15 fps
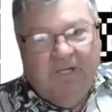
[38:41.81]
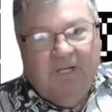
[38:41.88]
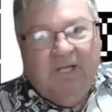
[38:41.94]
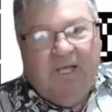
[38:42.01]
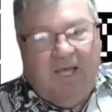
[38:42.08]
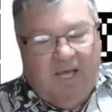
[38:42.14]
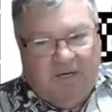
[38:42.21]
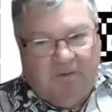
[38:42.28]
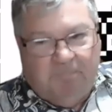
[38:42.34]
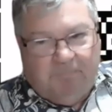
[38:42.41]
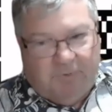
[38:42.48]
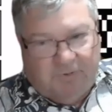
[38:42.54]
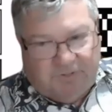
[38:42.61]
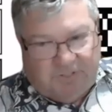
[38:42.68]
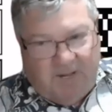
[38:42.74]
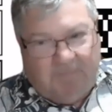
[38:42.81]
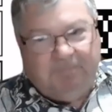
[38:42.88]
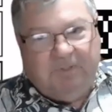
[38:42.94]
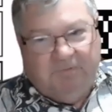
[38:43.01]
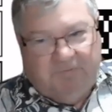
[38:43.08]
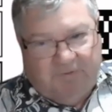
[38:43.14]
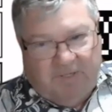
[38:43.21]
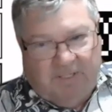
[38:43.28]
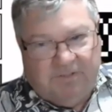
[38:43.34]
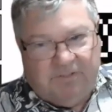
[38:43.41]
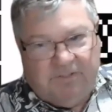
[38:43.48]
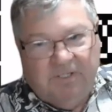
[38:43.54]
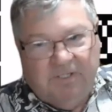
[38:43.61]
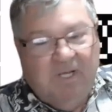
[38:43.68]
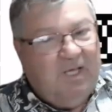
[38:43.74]
and perceptiveness
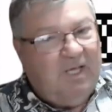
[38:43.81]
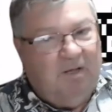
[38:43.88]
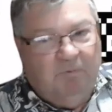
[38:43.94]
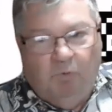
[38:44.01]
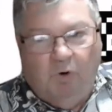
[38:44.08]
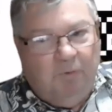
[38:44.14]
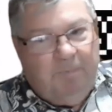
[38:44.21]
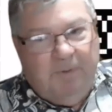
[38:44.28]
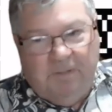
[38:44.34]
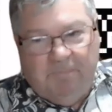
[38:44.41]
and will be